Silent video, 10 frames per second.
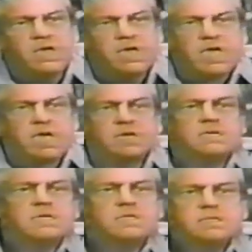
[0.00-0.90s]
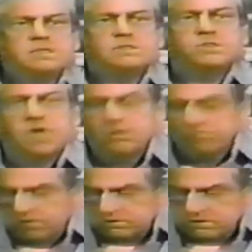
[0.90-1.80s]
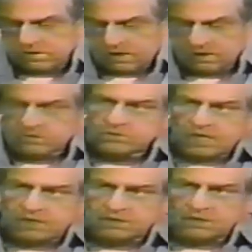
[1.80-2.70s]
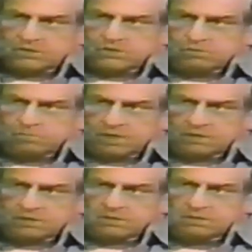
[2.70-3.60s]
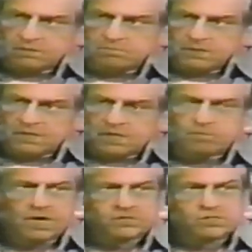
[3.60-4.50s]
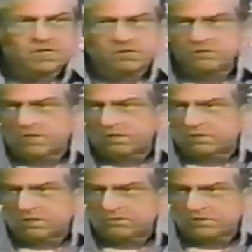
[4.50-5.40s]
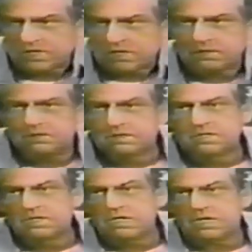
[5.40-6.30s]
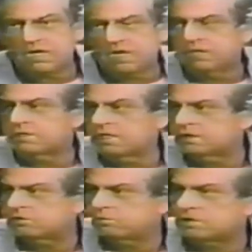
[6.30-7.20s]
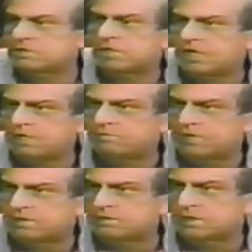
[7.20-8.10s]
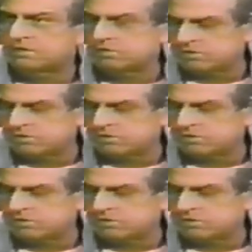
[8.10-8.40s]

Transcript: And John Foster Dulles, Allen Dulles' brother, became Eisenhower's Secretary of State and Allen Dulles was the head of our intelligence